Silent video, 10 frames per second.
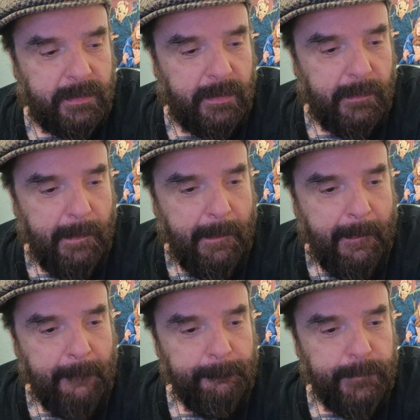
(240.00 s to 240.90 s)
a
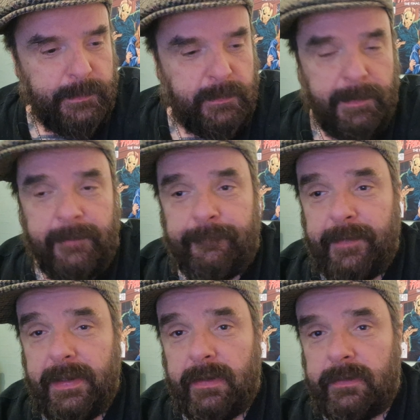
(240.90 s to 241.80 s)
to be
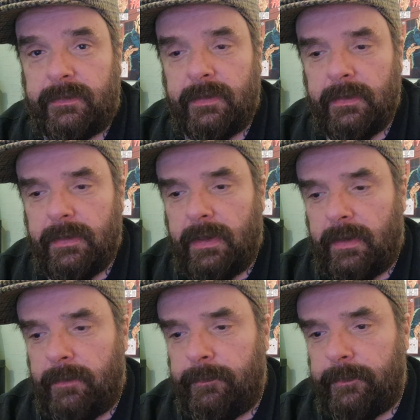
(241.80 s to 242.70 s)
feared,
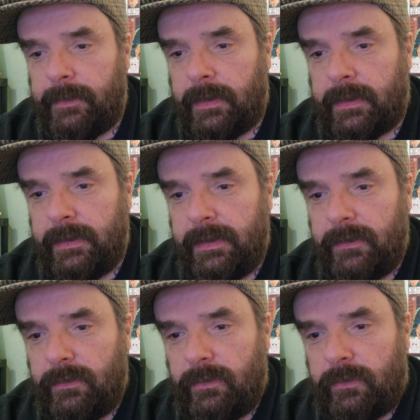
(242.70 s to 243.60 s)
um, like an
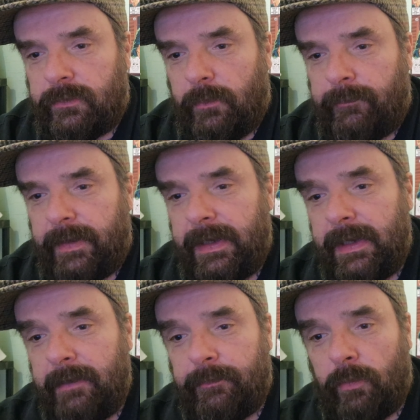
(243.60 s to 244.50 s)
sort of
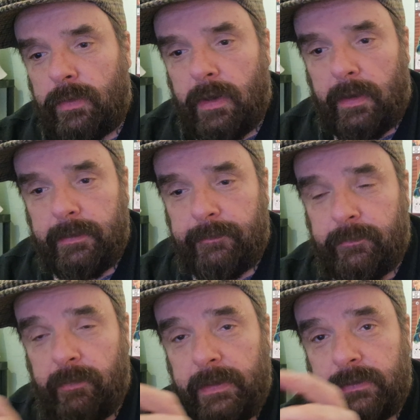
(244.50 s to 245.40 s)
evil kind of
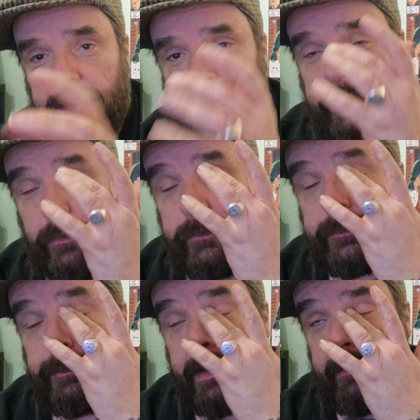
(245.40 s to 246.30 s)
creature, sort of
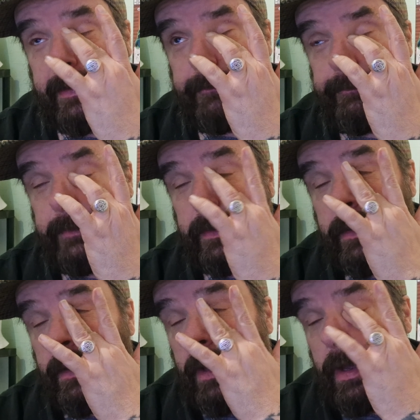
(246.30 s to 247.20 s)
spirit.
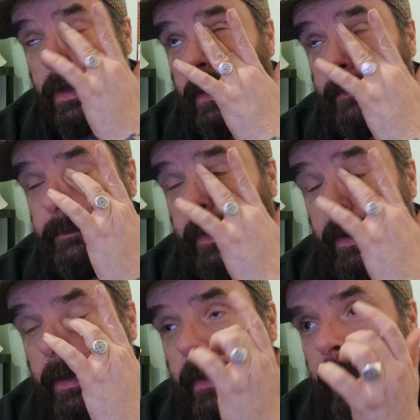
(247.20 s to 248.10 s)
Um,
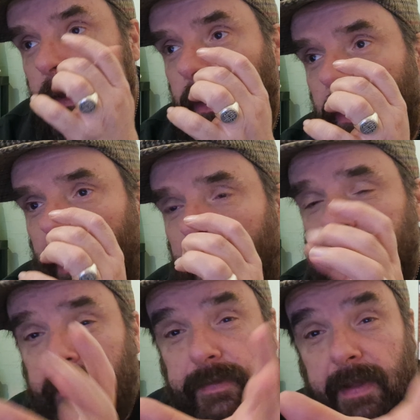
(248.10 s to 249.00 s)

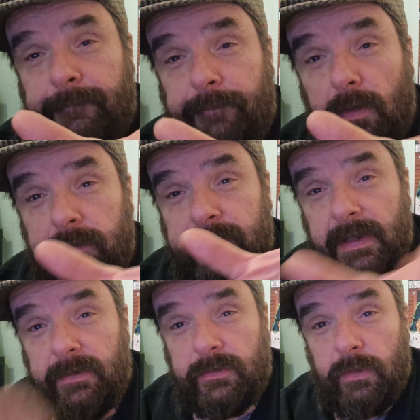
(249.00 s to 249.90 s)
and so their first
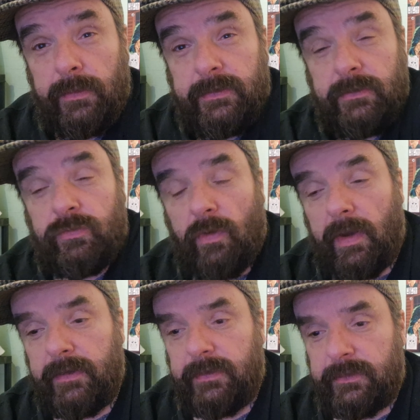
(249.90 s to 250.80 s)
thing to do is to
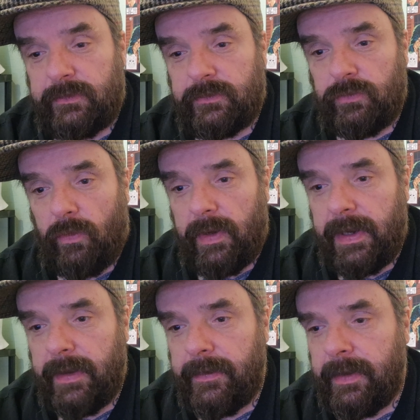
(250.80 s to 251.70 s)
try and destroy
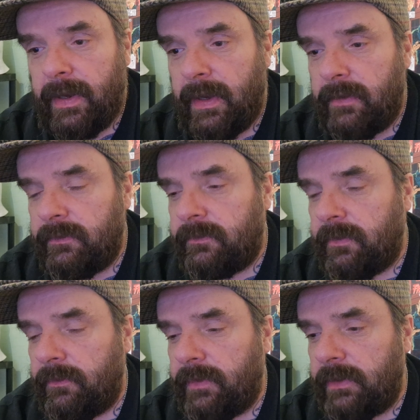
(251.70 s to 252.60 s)
it. And
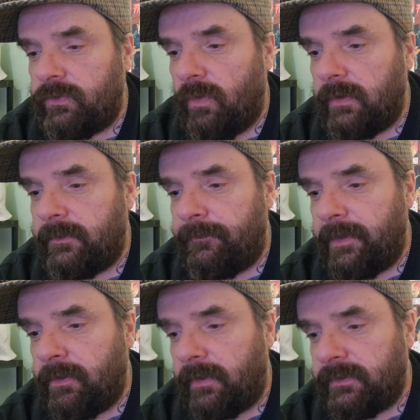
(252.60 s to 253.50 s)
so they try to
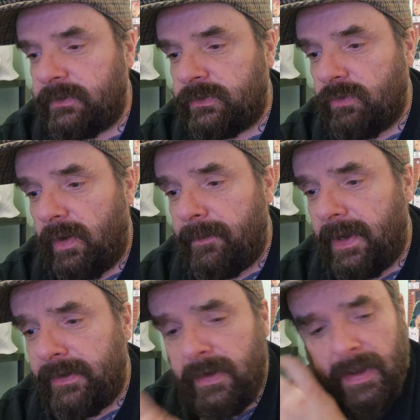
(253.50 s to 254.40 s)
figure out destroy it. But, and,